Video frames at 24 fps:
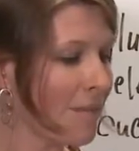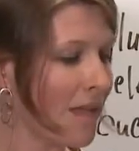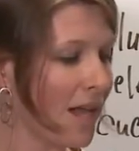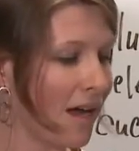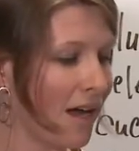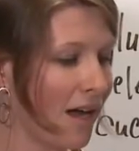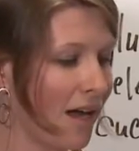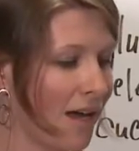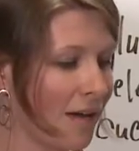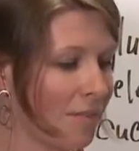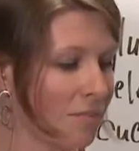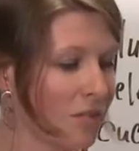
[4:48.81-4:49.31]

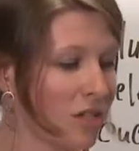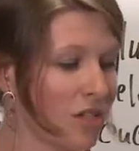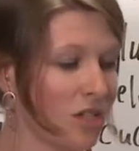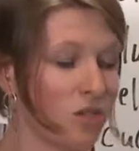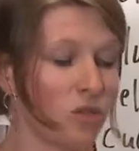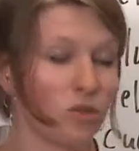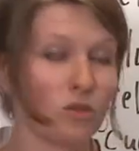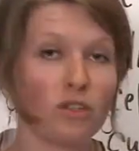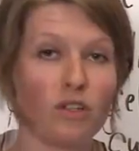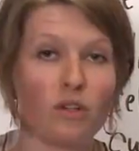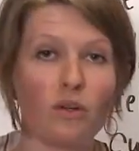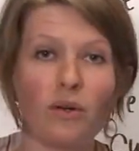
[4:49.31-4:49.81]

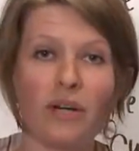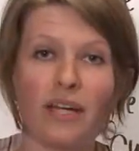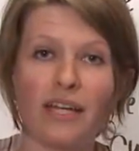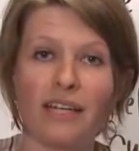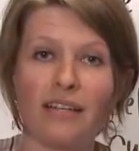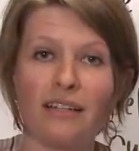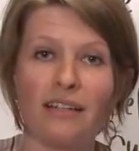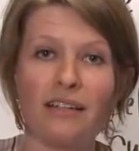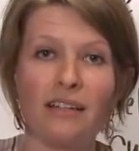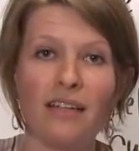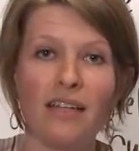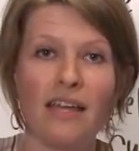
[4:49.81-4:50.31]
Canola
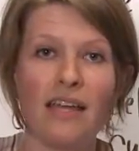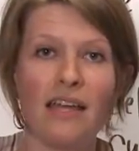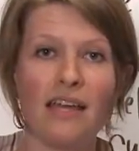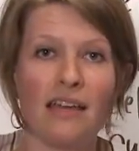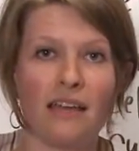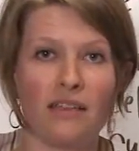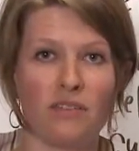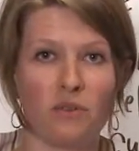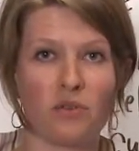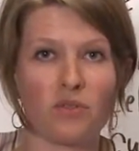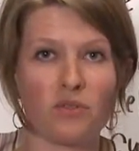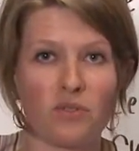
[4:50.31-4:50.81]
oil,
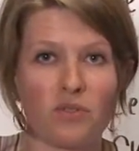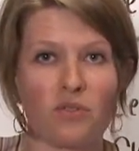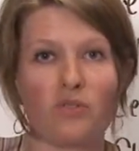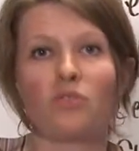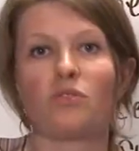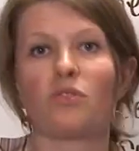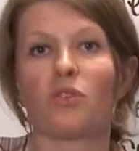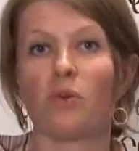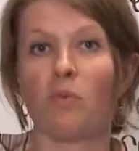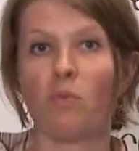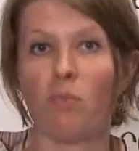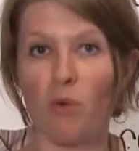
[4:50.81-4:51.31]
And those are
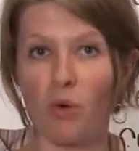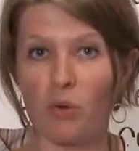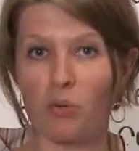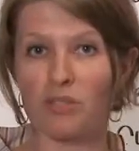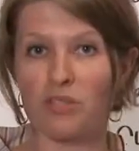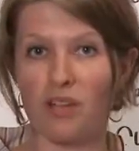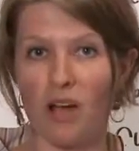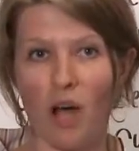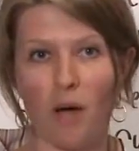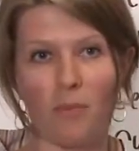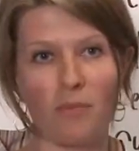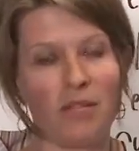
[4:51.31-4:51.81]
the
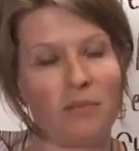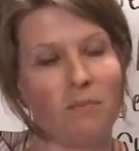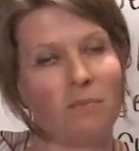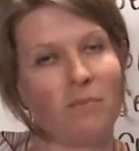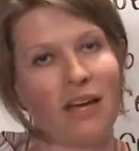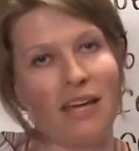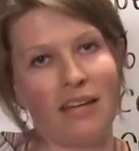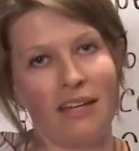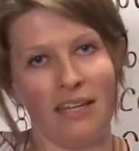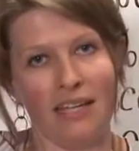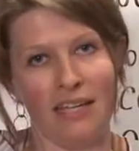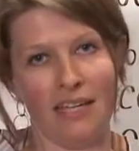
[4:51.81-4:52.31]
most common,
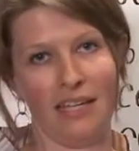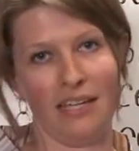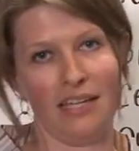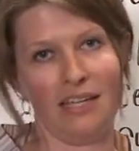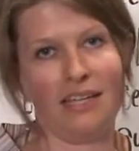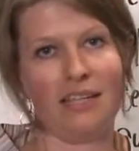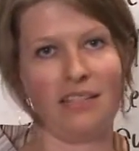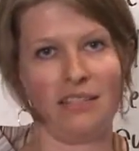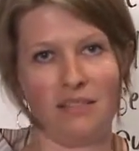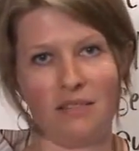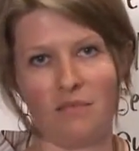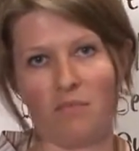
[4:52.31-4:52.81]
but
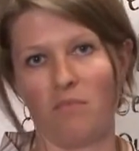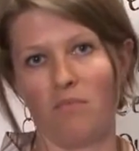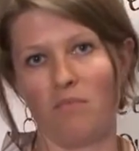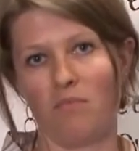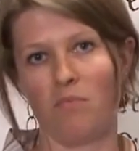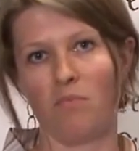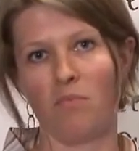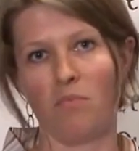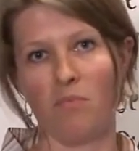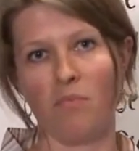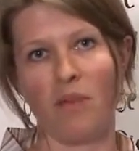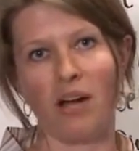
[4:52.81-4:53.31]
it's
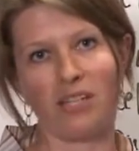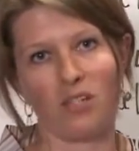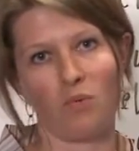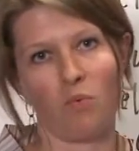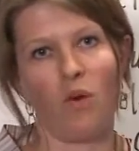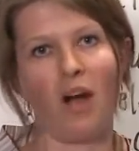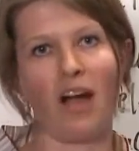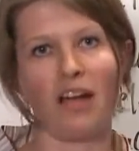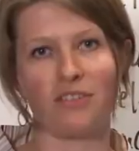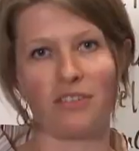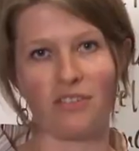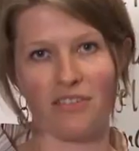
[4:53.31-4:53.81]
much
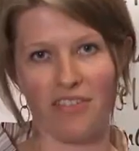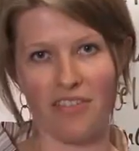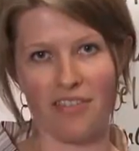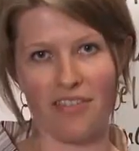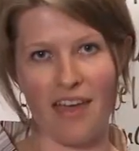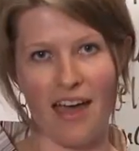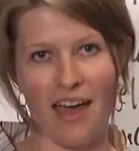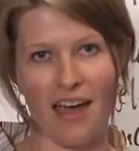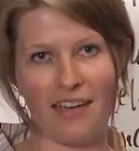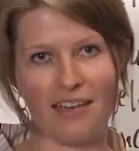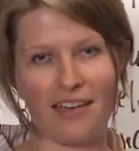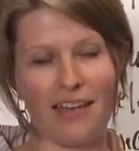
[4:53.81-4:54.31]
wider than
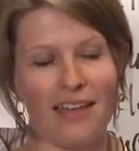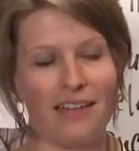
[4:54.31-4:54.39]
that.